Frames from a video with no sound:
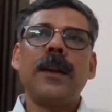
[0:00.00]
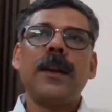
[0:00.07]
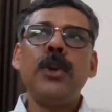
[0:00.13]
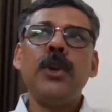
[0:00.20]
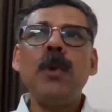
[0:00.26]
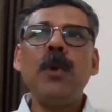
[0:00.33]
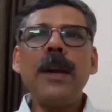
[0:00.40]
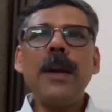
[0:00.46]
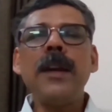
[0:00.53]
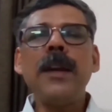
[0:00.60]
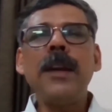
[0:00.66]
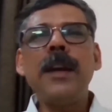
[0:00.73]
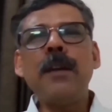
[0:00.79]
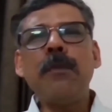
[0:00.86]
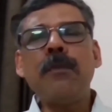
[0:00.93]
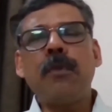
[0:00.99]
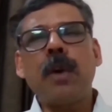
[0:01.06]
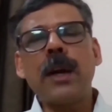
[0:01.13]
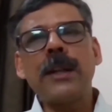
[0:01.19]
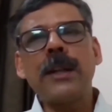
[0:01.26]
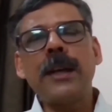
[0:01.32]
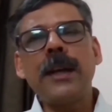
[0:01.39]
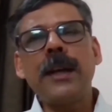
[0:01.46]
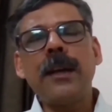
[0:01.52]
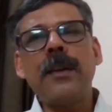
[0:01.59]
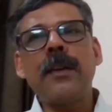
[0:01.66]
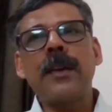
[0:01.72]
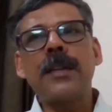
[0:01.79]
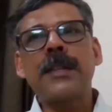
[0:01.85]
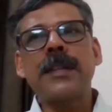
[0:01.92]
You are here for the
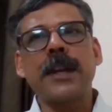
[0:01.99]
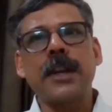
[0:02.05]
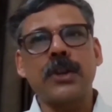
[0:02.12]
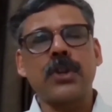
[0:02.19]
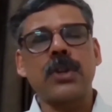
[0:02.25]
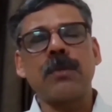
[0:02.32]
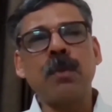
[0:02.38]
research.